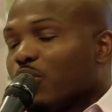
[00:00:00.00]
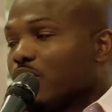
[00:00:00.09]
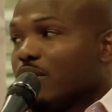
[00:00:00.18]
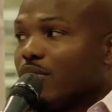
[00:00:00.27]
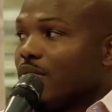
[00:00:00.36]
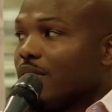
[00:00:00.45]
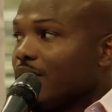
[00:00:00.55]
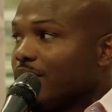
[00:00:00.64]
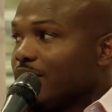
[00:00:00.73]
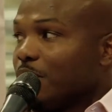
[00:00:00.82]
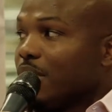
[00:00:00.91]
sport in the
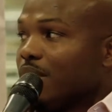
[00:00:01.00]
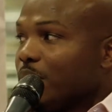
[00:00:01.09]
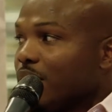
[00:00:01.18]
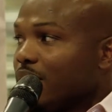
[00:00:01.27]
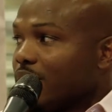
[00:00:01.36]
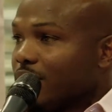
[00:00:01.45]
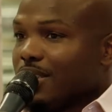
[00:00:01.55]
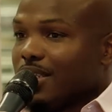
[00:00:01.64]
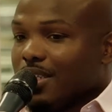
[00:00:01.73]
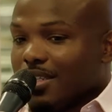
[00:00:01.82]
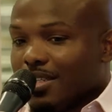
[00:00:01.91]
world to me because
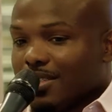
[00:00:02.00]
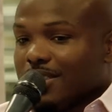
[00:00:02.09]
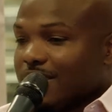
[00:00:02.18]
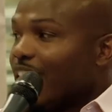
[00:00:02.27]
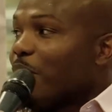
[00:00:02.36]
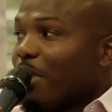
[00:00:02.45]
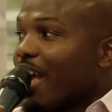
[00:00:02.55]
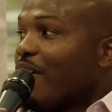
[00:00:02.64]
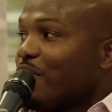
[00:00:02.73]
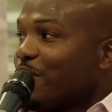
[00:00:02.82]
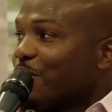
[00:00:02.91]
this is down my
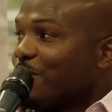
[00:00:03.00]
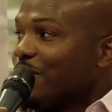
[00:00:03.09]
avenue.